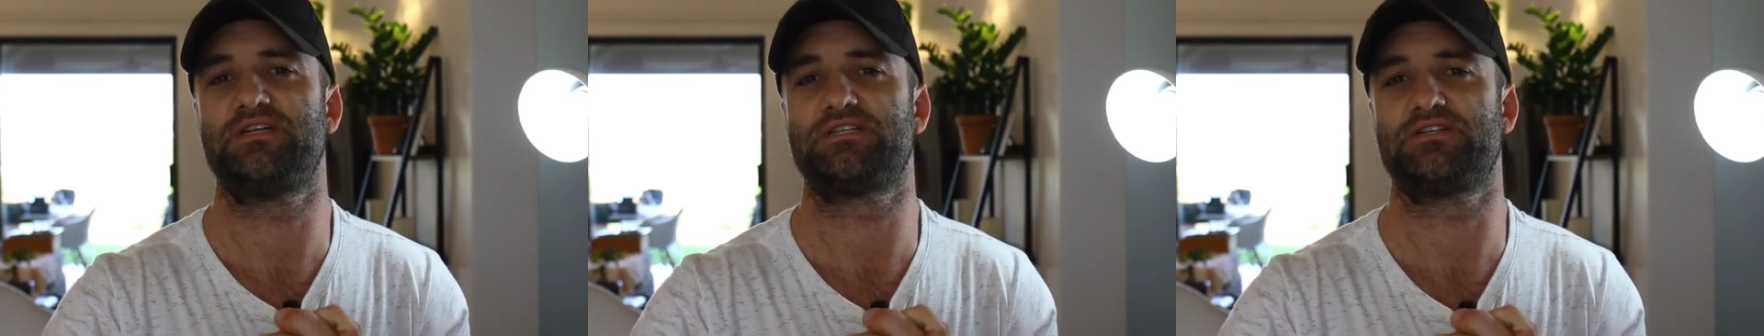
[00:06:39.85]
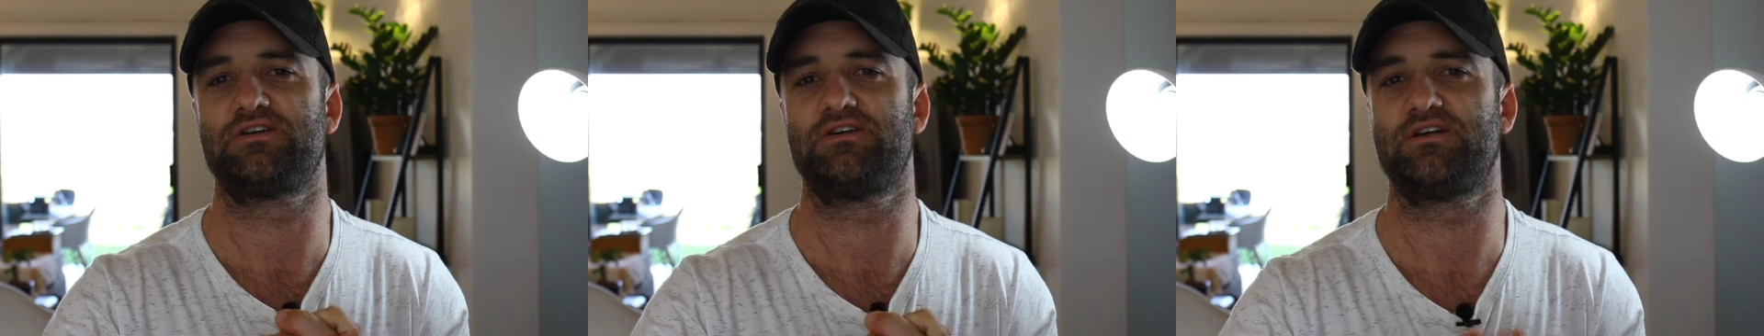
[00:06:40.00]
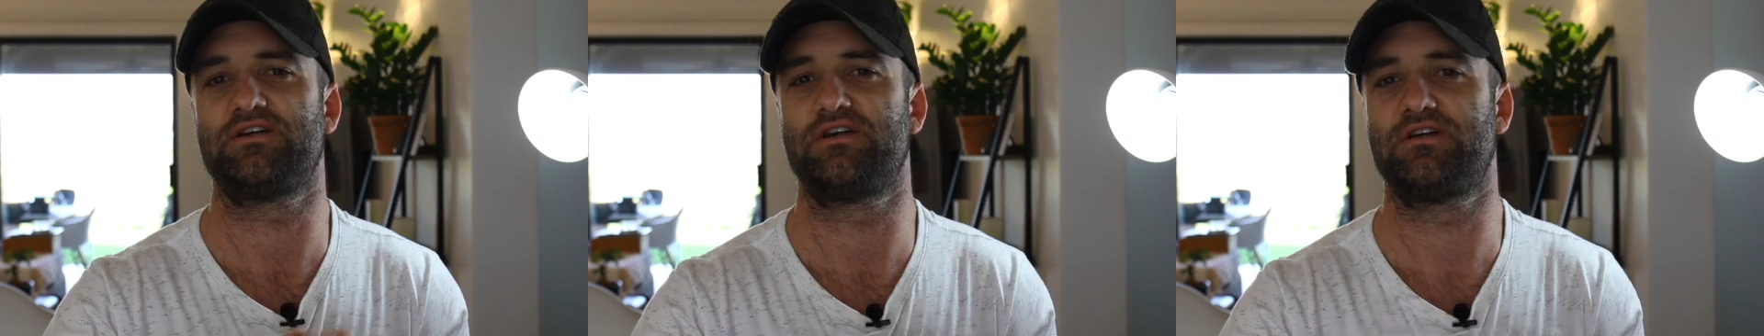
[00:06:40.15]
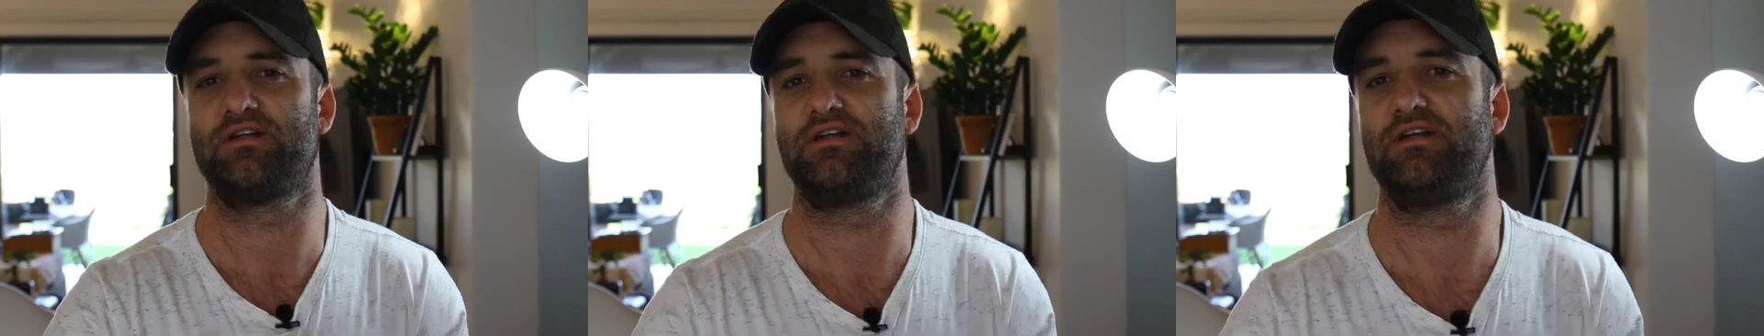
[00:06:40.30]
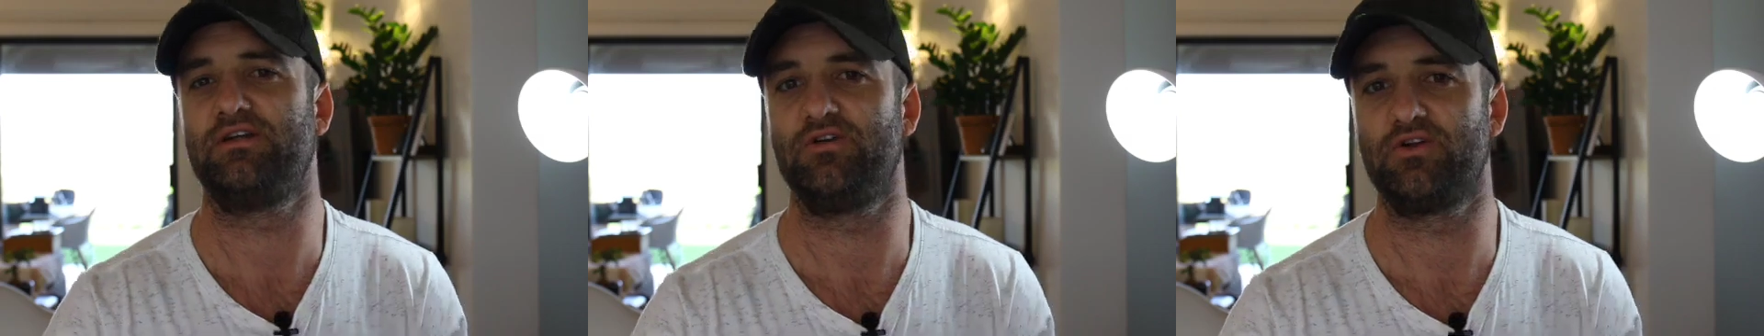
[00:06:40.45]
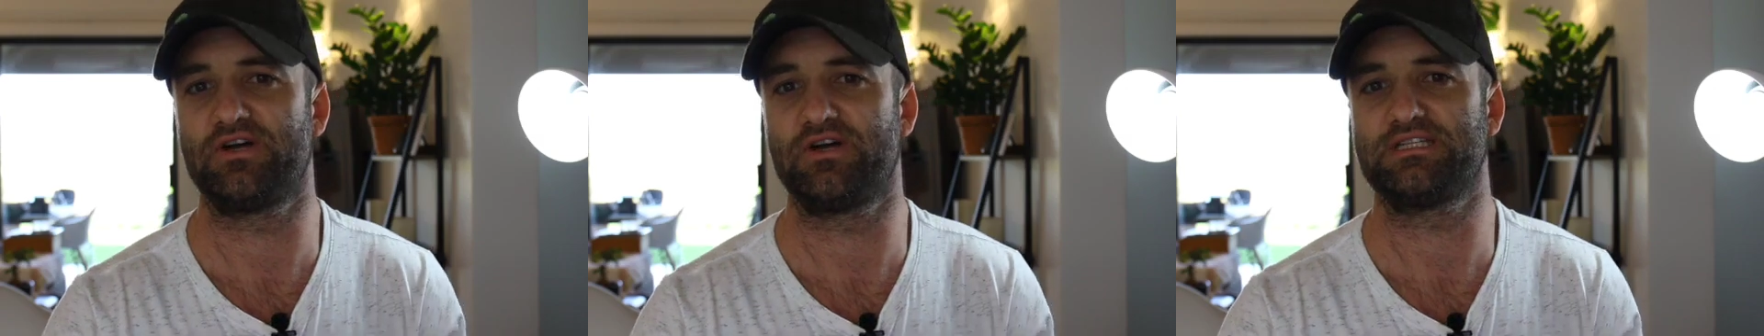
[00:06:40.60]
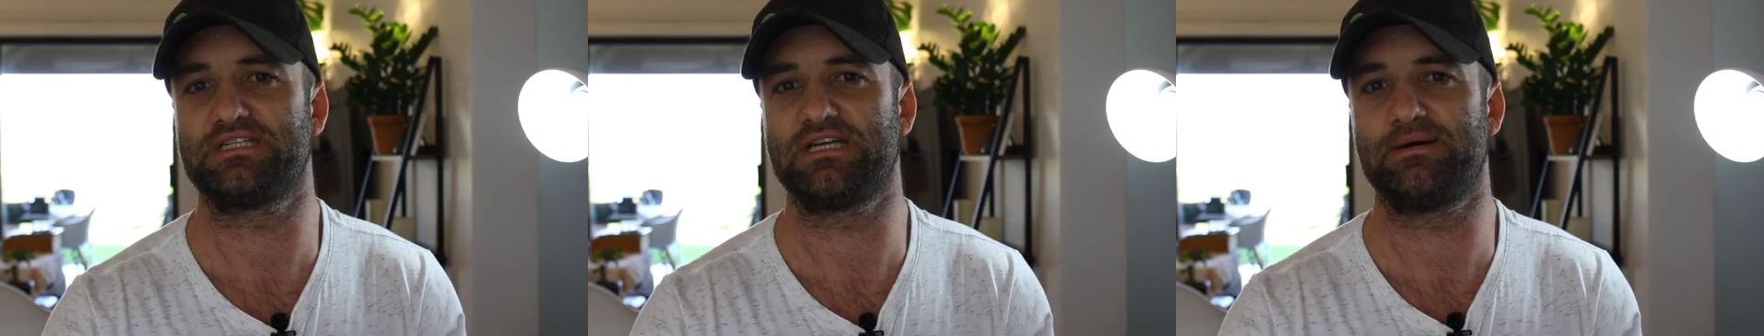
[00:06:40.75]
So
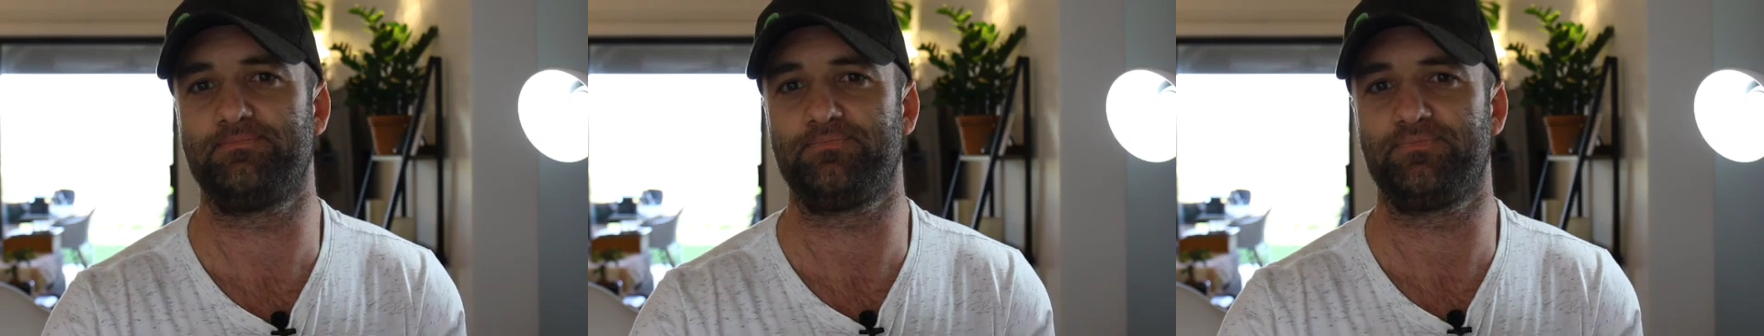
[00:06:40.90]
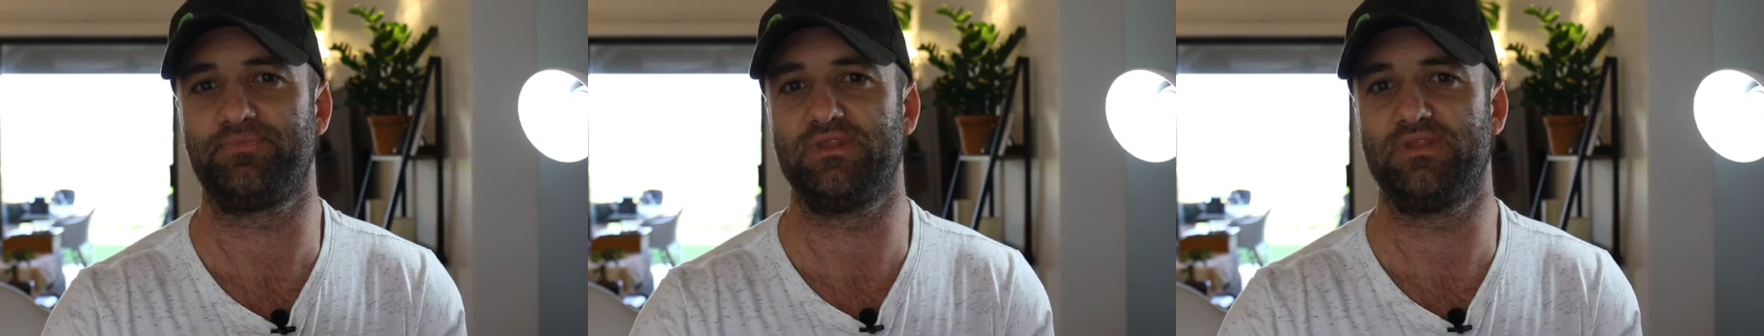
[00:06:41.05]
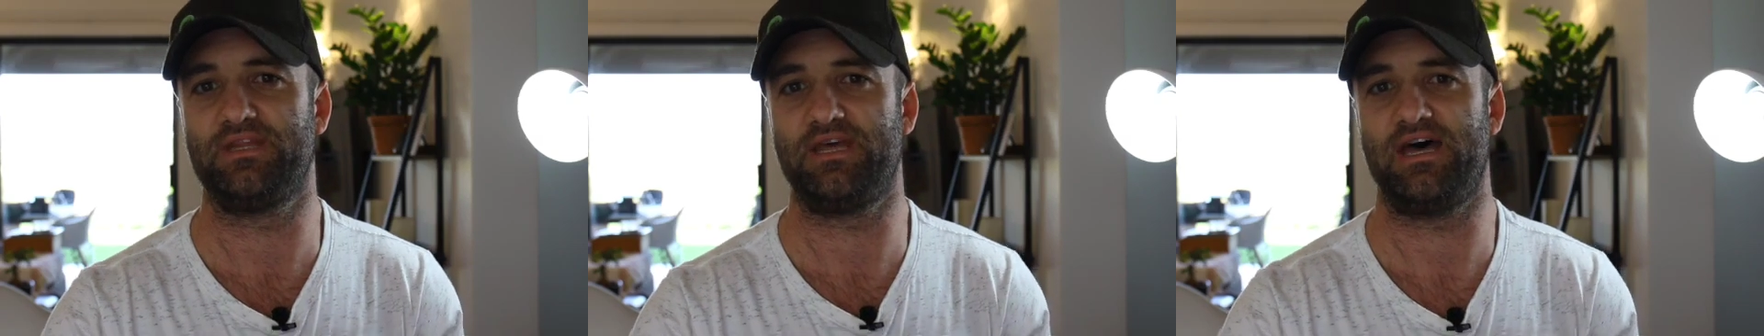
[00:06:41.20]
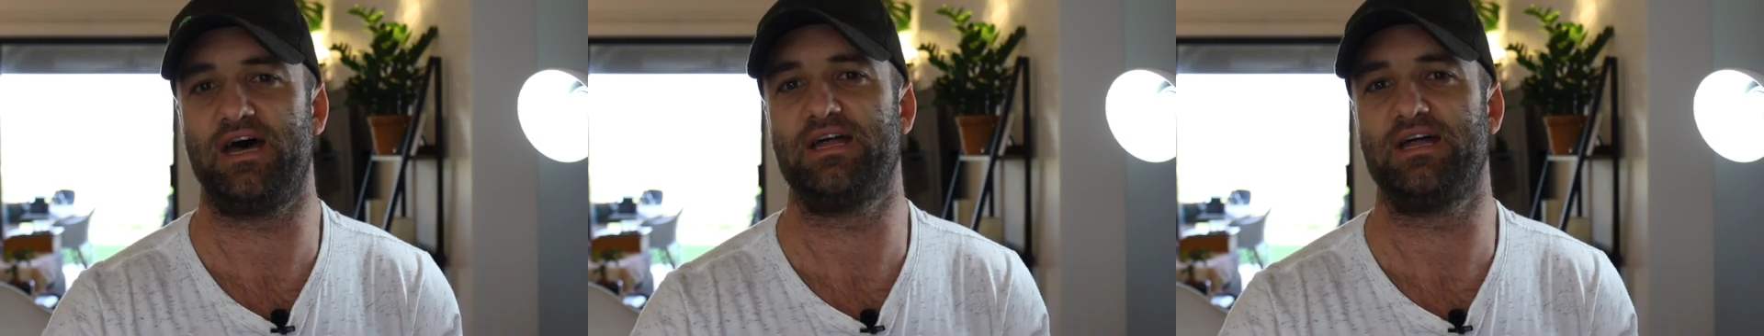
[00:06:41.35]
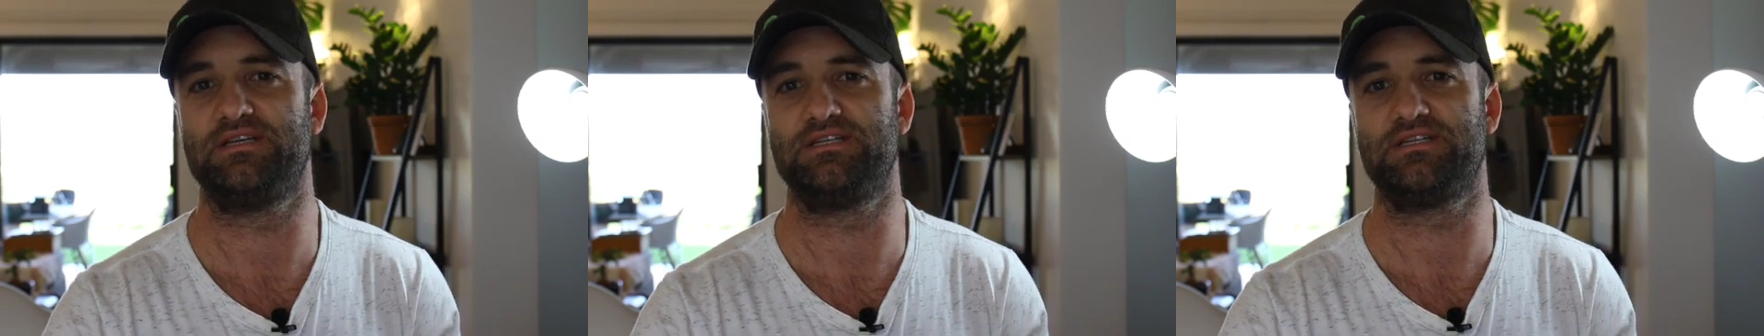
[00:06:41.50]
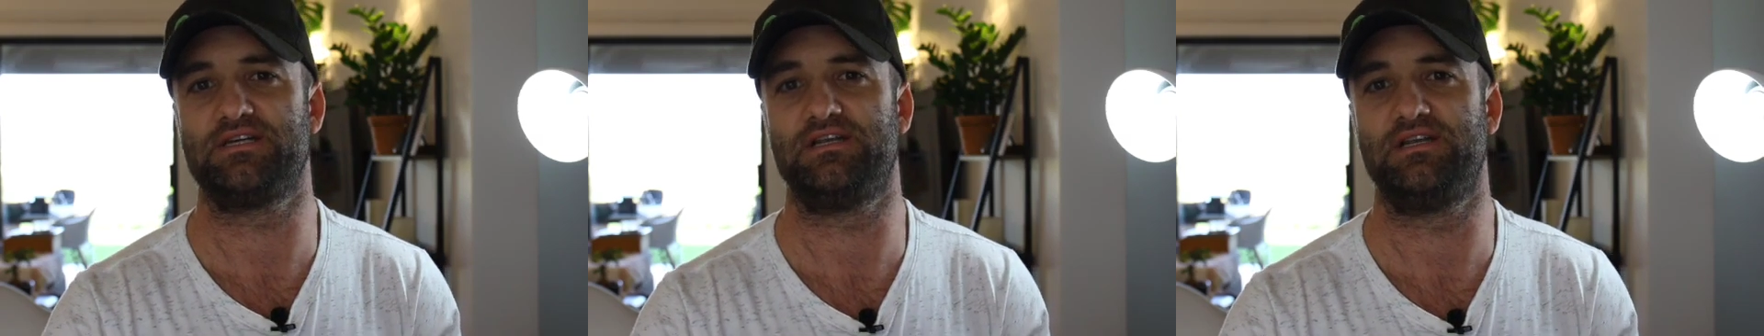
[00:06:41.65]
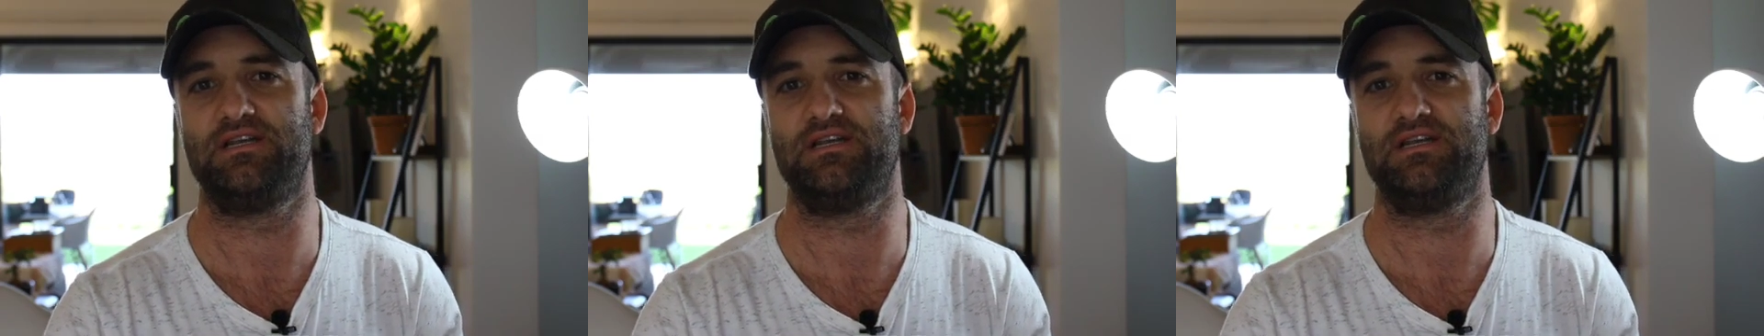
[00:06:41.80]
look us up and